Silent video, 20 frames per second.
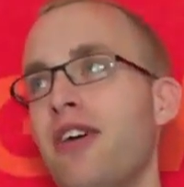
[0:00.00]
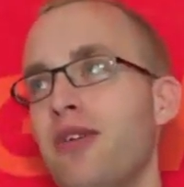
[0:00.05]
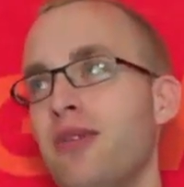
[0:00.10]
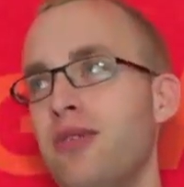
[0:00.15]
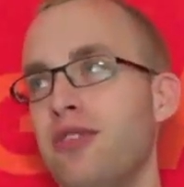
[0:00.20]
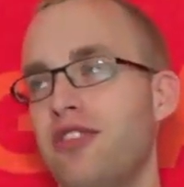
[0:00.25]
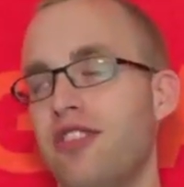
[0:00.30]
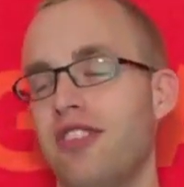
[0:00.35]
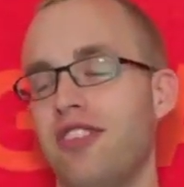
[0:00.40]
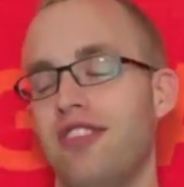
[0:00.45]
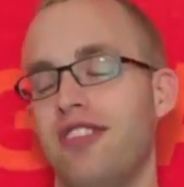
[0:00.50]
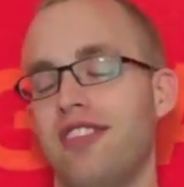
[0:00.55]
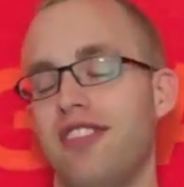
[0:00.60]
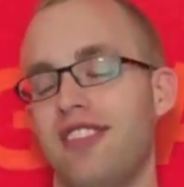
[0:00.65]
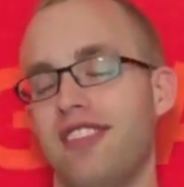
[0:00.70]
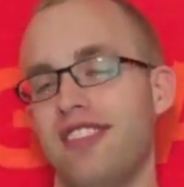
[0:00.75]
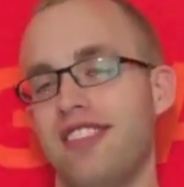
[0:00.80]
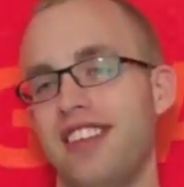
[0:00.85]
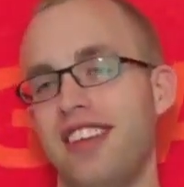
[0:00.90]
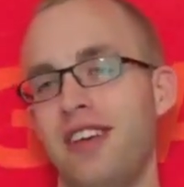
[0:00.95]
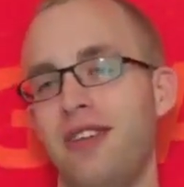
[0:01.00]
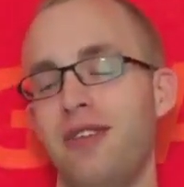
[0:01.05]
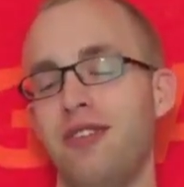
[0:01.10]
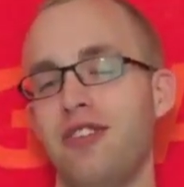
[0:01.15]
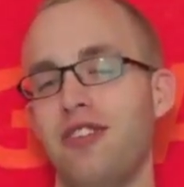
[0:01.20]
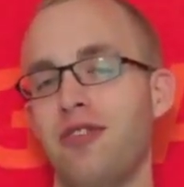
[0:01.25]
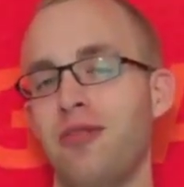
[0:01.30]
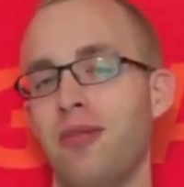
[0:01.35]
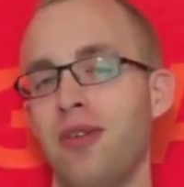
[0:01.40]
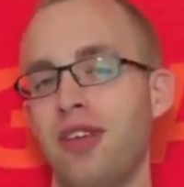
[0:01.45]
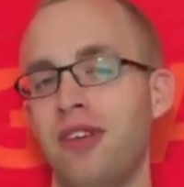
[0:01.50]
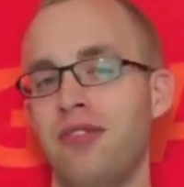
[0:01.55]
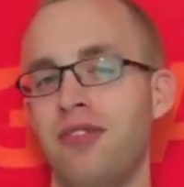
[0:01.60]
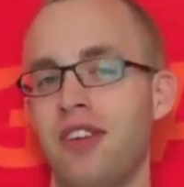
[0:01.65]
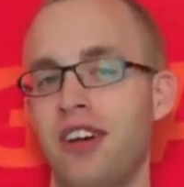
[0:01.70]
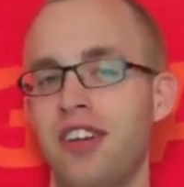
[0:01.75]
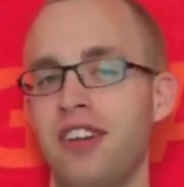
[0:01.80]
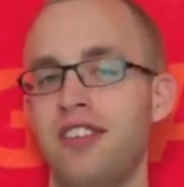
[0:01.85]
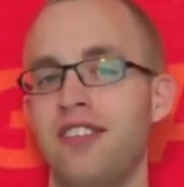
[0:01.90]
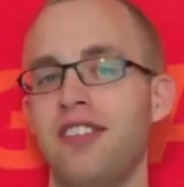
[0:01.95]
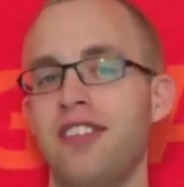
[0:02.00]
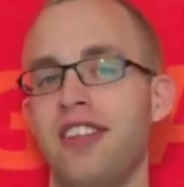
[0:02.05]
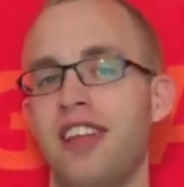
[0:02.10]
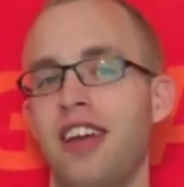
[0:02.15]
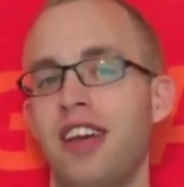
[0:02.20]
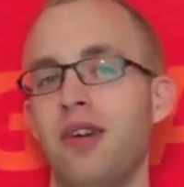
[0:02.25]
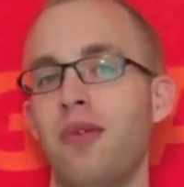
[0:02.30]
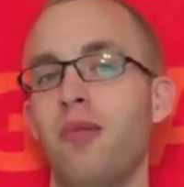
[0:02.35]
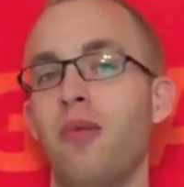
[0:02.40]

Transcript: It was just it was just really fun to like